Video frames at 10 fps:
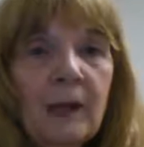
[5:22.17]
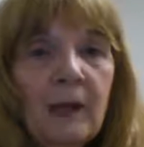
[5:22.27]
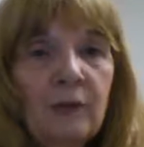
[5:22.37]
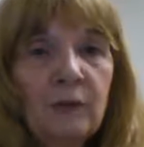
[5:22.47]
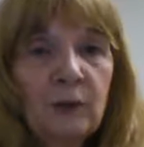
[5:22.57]

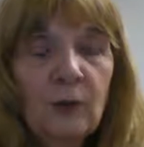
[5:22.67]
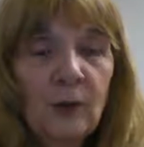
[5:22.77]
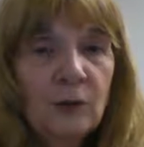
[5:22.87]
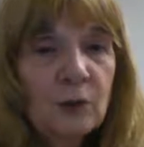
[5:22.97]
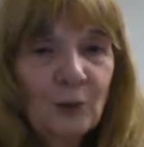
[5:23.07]
if you
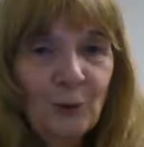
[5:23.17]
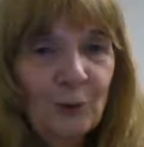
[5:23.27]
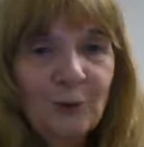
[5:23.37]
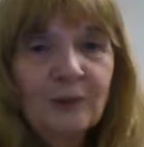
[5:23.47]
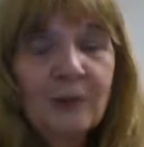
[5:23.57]
go
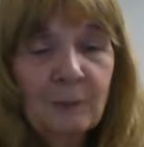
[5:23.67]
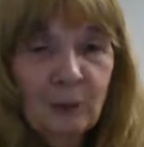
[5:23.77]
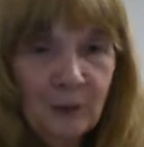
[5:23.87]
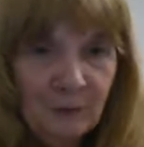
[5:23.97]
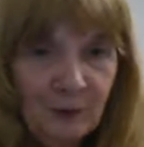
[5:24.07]
to
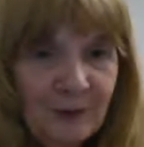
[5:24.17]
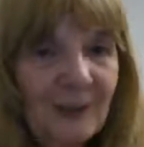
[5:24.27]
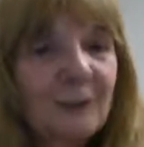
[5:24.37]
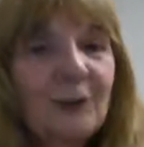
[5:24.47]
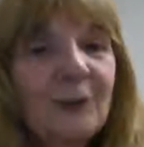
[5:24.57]

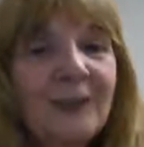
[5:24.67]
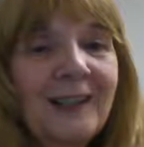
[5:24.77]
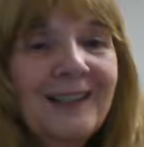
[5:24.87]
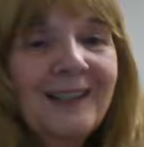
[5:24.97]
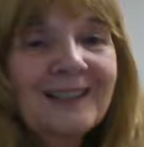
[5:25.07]

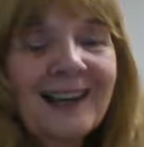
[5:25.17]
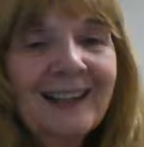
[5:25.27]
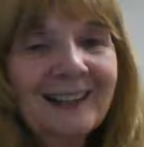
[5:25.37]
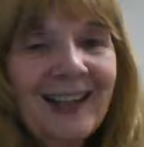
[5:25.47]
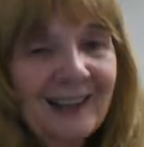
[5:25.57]

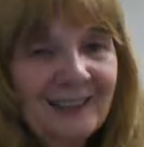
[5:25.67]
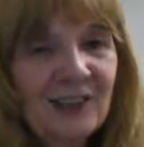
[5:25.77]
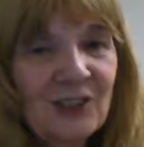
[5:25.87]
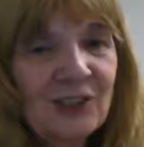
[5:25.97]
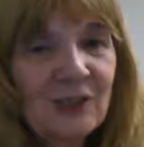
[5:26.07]

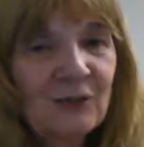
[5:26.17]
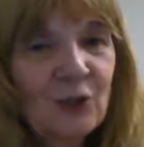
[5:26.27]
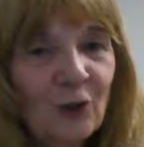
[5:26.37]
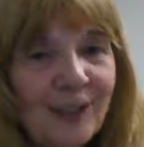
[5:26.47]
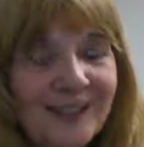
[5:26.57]

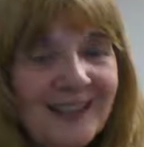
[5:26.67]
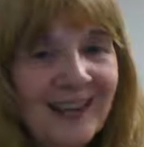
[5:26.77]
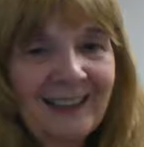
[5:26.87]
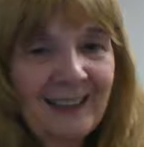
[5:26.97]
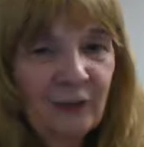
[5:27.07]

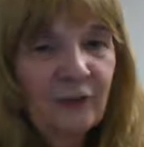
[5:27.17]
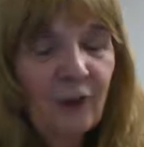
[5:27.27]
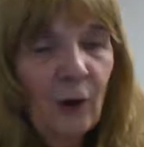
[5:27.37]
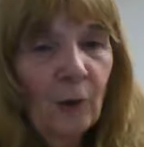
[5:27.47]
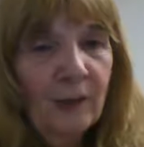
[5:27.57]

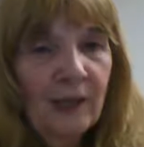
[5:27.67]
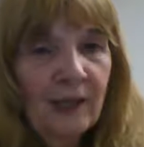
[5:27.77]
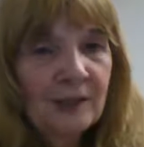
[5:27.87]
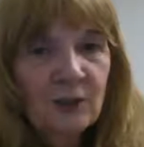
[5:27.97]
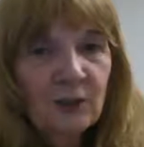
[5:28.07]
www.cognitionsofchoice.info
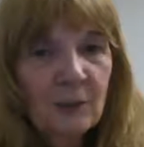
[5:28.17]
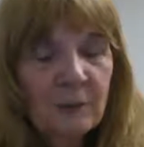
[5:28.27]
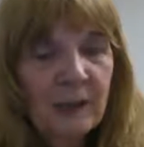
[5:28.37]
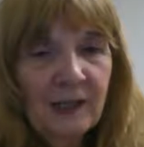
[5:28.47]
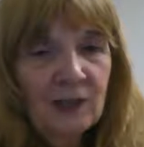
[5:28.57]
and to the
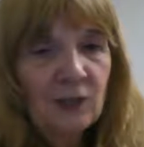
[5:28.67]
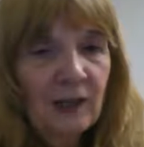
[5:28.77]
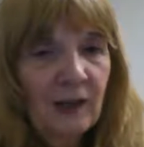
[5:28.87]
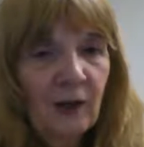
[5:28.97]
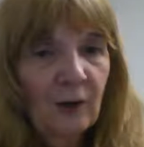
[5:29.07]
page
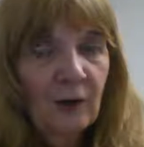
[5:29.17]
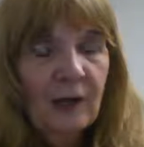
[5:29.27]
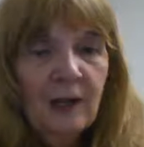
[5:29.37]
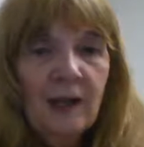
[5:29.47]
there